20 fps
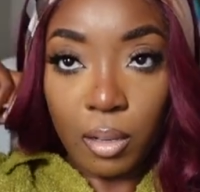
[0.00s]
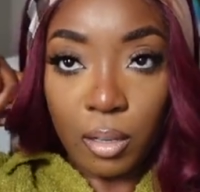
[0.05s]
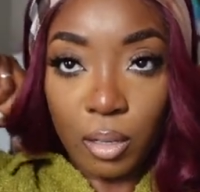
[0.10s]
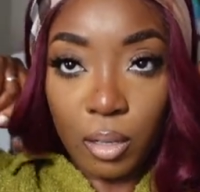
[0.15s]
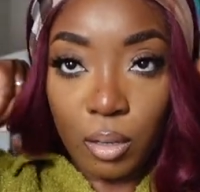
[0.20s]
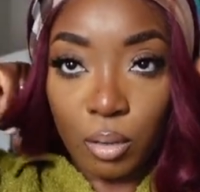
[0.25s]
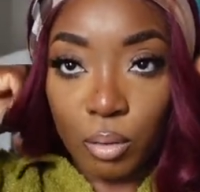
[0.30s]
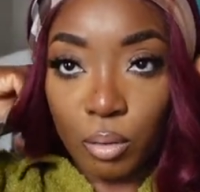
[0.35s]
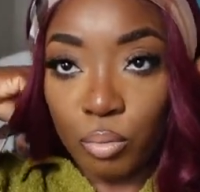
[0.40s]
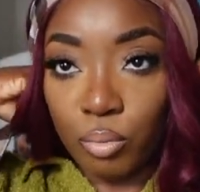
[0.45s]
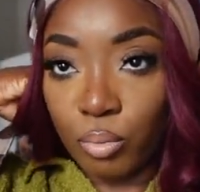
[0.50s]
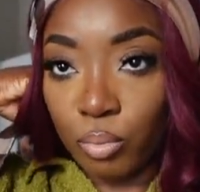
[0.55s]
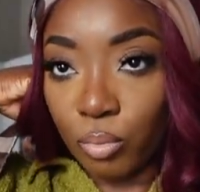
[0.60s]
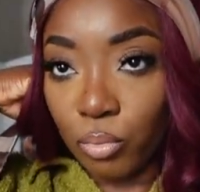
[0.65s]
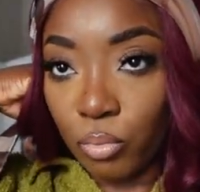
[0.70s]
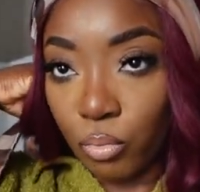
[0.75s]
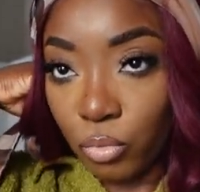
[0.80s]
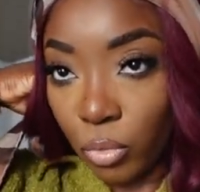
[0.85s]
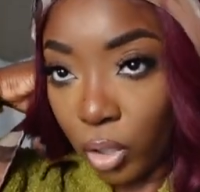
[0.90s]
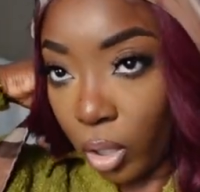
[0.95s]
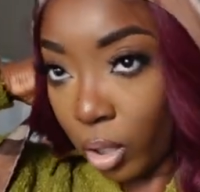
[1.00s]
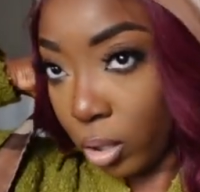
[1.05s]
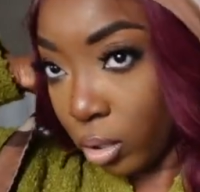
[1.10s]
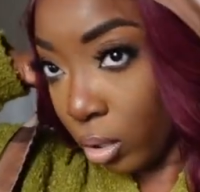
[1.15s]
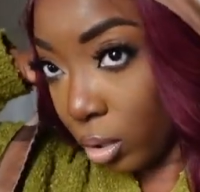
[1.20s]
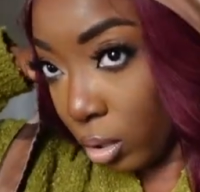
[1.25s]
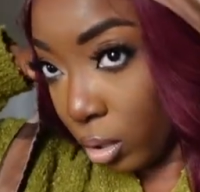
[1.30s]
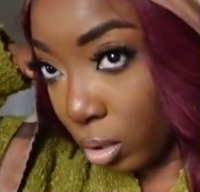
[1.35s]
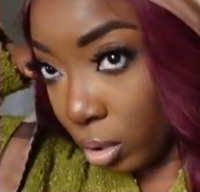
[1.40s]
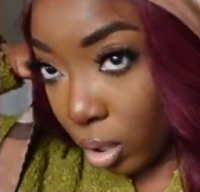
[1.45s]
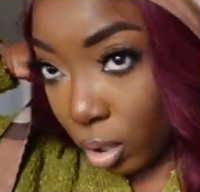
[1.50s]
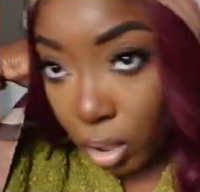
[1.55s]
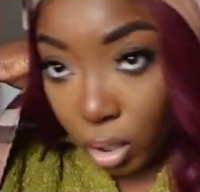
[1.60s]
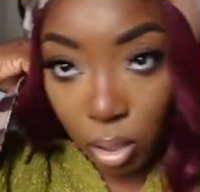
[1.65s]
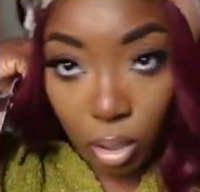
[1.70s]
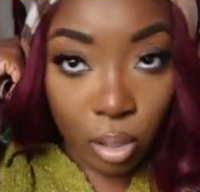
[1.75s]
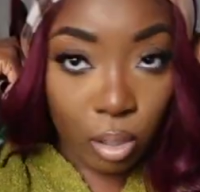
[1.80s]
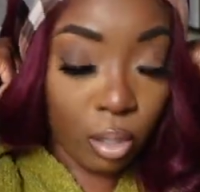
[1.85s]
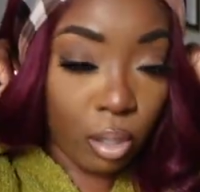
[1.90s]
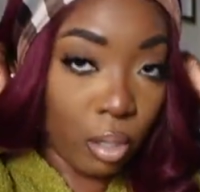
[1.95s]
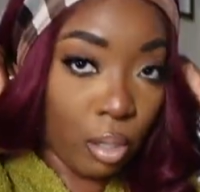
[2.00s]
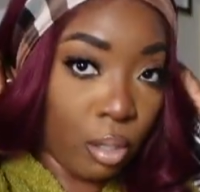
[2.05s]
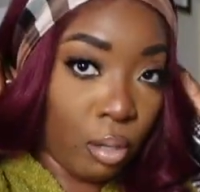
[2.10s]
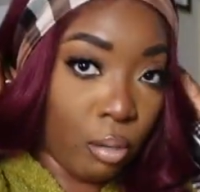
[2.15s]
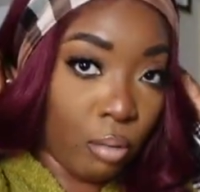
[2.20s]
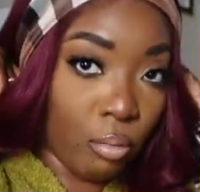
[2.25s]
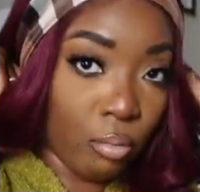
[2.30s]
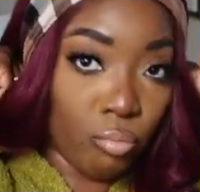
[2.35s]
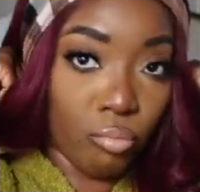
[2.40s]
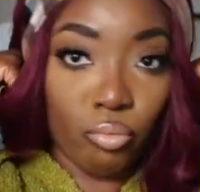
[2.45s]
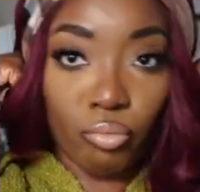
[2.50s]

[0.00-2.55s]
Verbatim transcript: Well, actually, it's kind of cute.